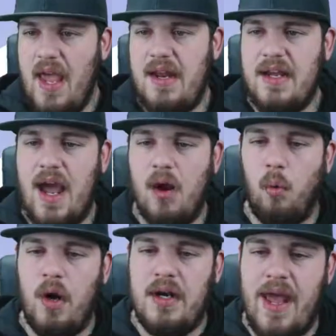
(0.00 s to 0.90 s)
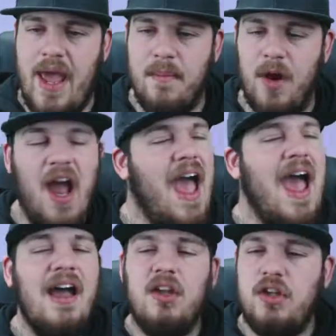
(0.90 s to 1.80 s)
and you got a wooden hammer.
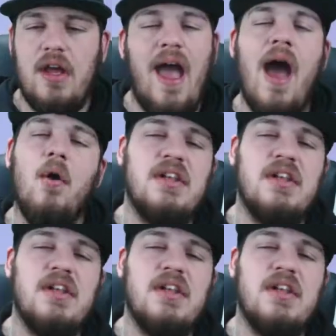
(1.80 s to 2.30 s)
How